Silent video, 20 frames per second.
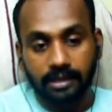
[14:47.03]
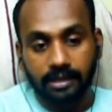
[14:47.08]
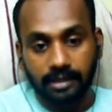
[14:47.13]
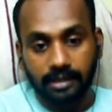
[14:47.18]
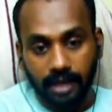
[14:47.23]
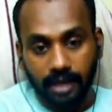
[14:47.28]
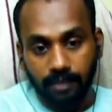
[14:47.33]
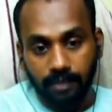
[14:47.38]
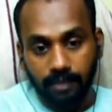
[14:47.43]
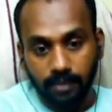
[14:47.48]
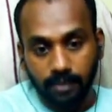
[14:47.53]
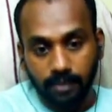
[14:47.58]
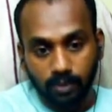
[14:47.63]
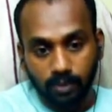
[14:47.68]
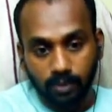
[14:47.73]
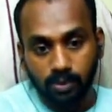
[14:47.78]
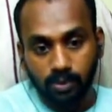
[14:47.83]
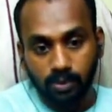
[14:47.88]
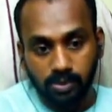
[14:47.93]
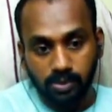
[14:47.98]
can be
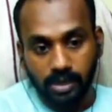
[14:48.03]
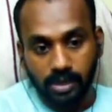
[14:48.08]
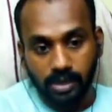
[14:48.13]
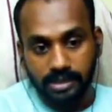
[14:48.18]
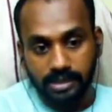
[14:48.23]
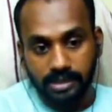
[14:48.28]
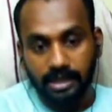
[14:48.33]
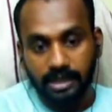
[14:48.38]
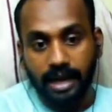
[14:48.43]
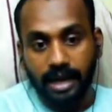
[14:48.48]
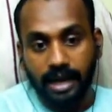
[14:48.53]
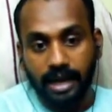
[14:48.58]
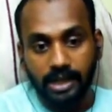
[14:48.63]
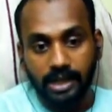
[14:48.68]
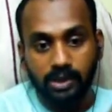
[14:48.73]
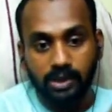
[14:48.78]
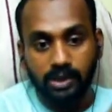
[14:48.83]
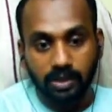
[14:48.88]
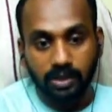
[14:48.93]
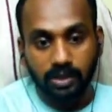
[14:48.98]
used as an
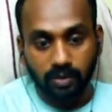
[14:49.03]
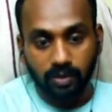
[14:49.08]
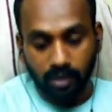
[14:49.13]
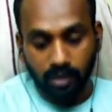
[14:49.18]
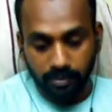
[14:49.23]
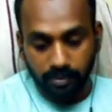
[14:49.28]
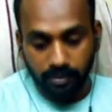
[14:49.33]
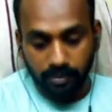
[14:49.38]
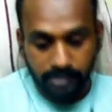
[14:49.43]
additional column.